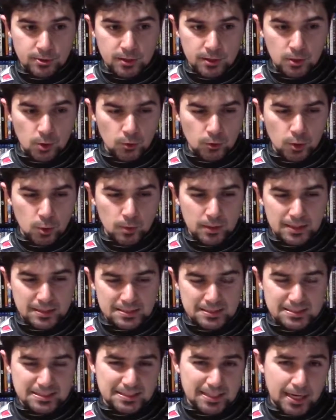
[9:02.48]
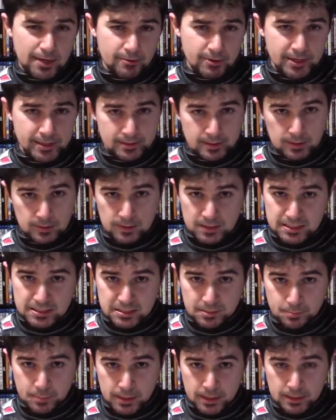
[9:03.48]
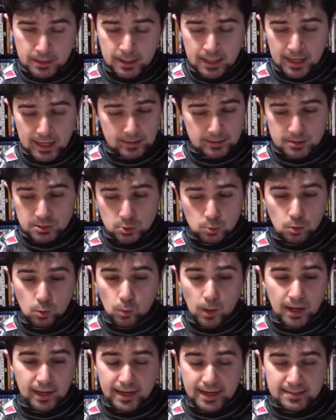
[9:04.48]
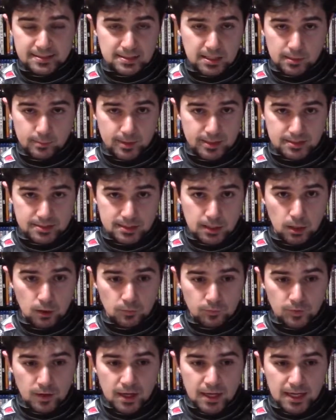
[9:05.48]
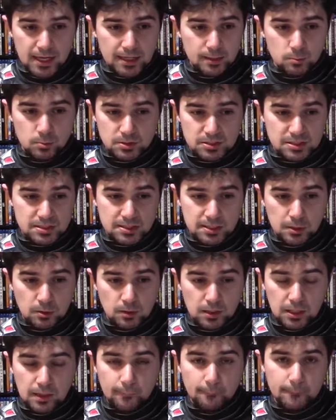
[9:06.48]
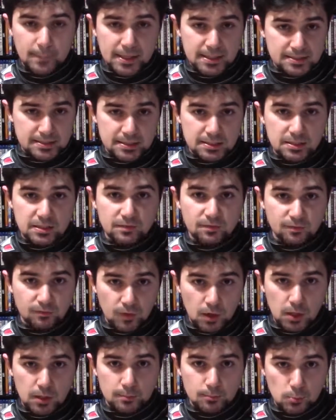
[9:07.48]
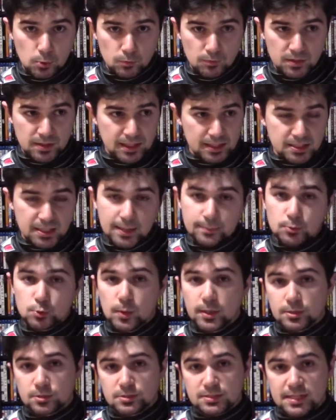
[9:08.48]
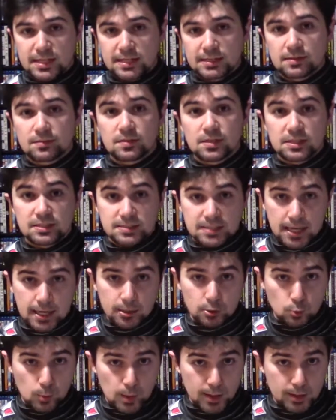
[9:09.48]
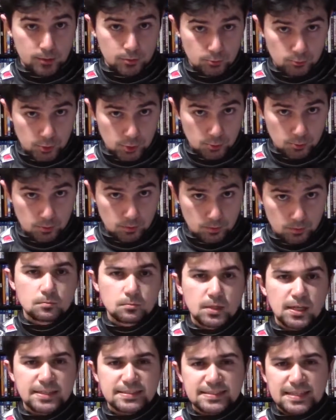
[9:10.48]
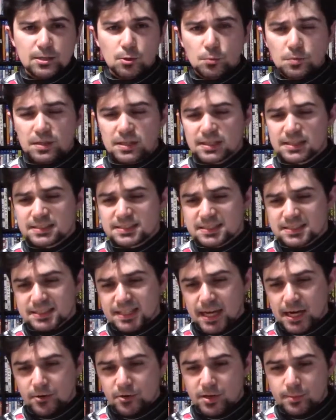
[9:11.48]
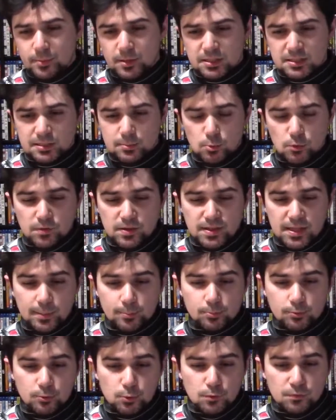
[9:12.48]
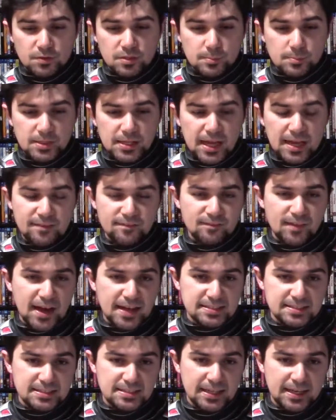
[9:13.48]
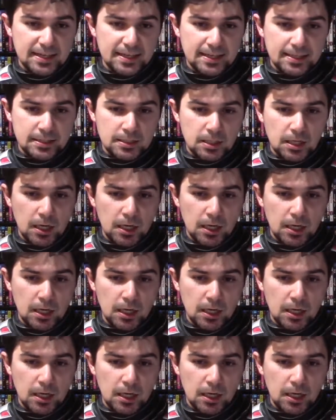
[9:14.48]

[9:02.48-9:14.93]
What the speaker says: and although it isn't scary in the least bit, at least to a white ass like myself, it was still an amazingly fun movie that kept you entertained the entire way through. Yes, I don't think it's scary, but it's a movie that proved to be a fascinating